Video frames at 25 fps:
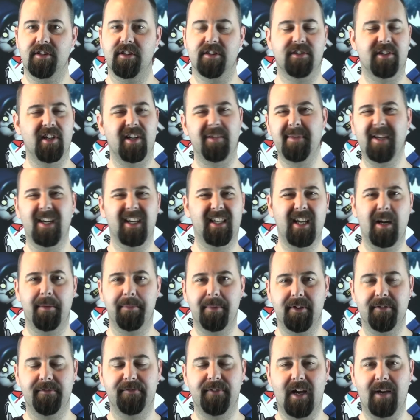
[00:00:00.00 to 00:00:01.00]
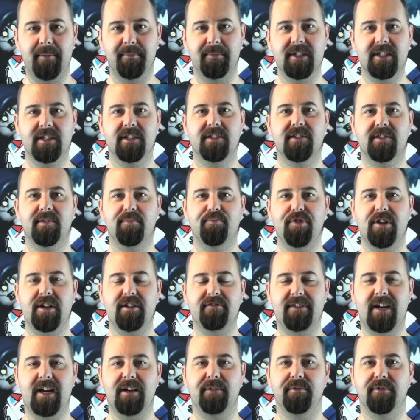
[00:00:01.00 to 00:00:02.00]
There's going to be a couple of families spread
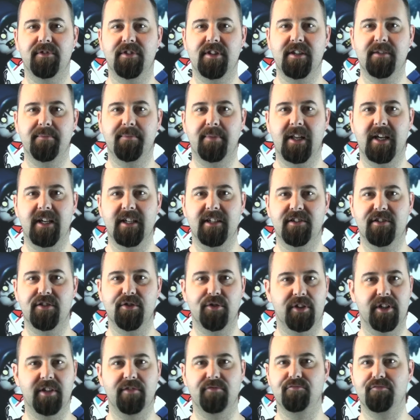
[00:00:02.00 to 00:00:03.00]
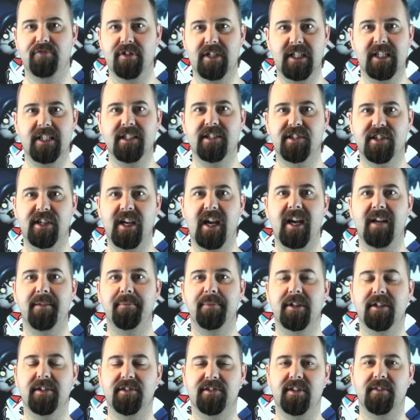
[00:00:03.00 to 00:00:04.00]
around the place looking really scared
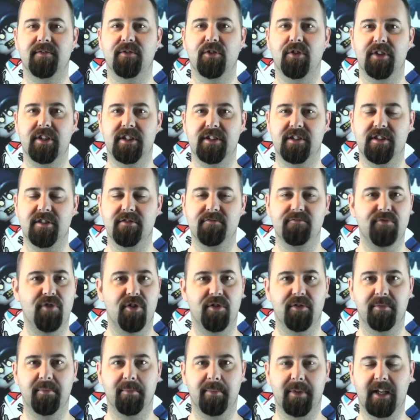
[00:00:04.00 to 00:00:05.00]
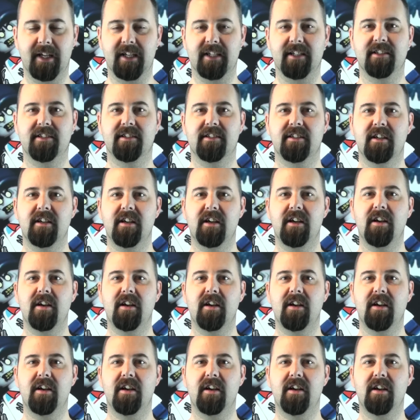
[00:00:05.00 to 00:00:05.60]
because they've gone into the wrong place.